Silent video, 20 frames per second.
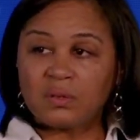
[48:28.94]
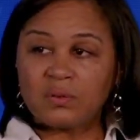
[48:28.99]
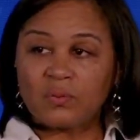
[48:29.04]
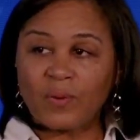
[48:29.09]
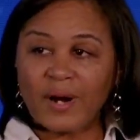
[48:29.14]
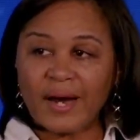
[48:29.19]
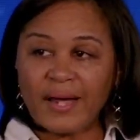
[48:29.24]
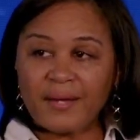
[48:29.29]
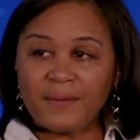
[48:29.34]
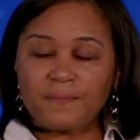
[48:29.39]

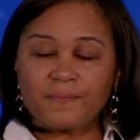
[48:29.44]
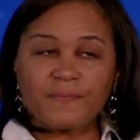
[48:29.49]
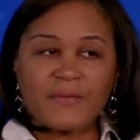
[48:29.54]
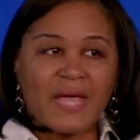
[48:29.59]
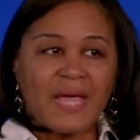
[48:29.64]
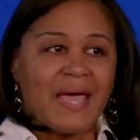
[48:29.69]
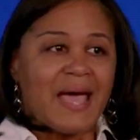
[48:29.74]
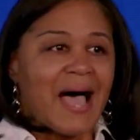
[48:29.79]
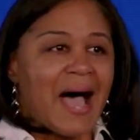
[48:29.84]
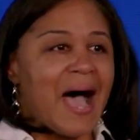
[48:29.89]
right?
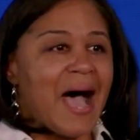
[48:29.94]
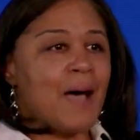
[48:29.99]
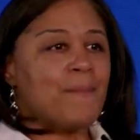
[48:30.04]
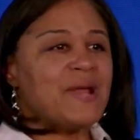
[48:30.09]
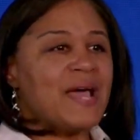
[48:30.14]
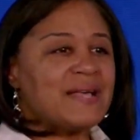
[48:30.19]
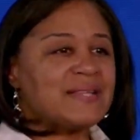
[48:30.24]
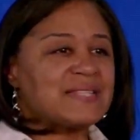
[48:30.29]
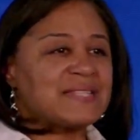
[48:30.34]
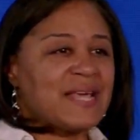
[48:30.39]
I'm
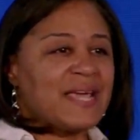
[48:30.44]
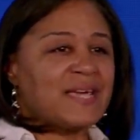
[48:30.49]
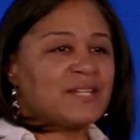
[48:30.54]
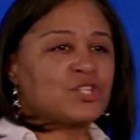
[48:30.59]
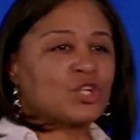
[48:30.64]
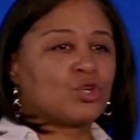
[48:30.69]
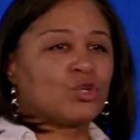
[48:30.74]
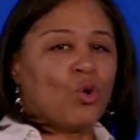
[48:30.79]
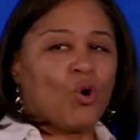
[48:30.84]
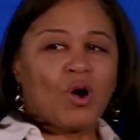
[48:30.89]
not saying
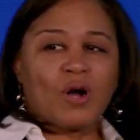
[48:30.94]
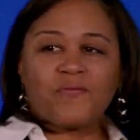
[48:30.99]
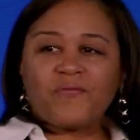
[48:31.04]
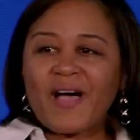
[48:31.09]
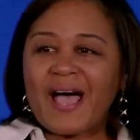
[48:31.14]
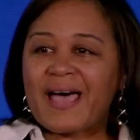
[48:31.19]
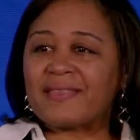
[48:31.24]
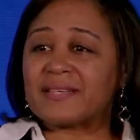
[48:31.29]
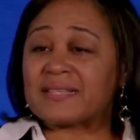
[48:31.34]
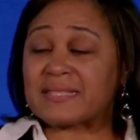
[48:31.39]
to
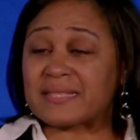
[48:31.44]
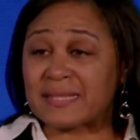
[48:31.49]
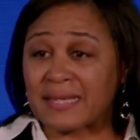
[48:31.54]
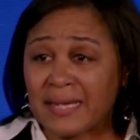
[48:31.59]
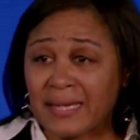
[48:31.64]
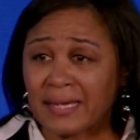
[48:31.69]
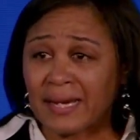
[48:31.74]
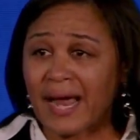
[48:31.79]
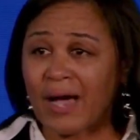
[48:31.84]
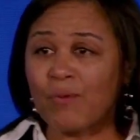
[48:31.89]
glorify the
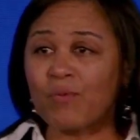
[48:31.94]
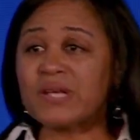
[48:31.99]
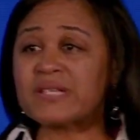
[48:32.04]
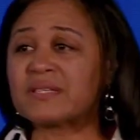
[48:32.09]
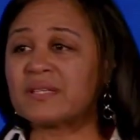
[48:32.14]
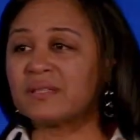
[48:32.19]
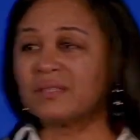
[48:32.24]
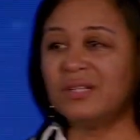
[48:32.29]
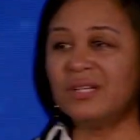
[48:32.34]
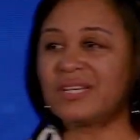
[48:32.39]
sin. I
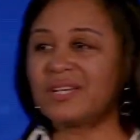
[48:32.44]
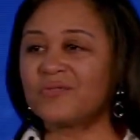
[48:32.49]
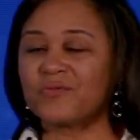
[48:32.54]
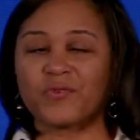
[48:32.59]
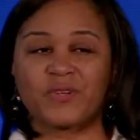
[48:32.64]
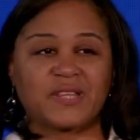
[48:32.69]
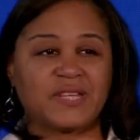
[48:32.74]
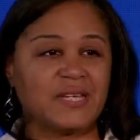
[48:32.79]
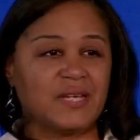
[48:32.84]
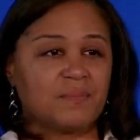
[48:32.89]
wasn't looking
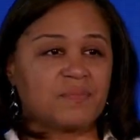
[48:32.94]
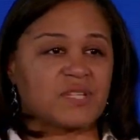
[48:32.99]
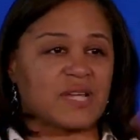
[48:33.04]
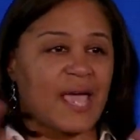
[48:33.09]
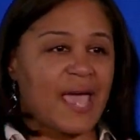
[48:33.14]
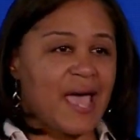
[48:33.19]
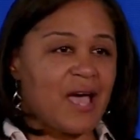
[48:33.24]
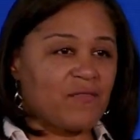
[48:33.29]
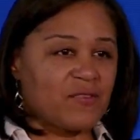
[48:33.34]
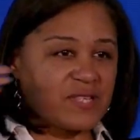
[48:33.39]
for them to
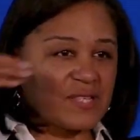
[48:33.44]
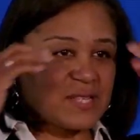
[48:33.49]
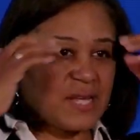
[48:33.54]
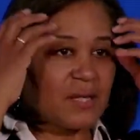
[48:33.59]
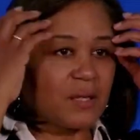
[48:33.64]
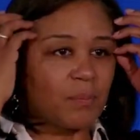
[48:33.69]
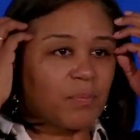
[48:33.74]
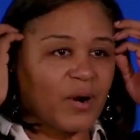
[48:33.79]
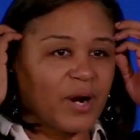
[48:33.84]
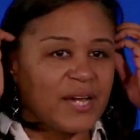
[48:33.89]
have a
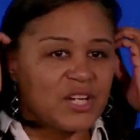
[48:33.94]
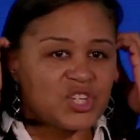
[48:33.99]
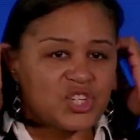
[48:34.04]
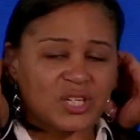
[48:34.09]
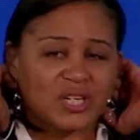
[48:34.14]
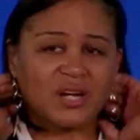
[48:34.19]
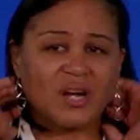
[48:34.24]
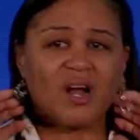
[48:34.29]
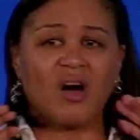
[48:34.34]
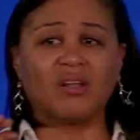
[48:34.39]

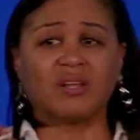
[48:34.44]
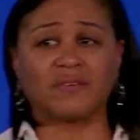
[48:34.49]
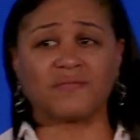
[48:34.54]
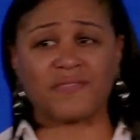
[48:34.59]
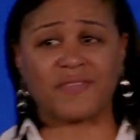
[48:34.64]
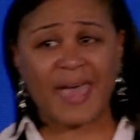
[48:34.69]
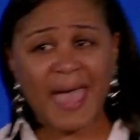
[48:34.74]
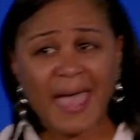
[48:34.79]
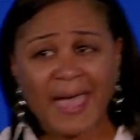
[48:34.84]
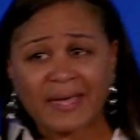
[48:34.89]
celebration and all of
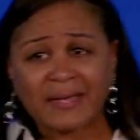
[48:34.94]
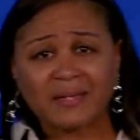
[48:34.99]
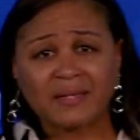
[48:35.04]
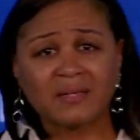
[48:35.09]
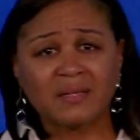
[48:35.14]
that.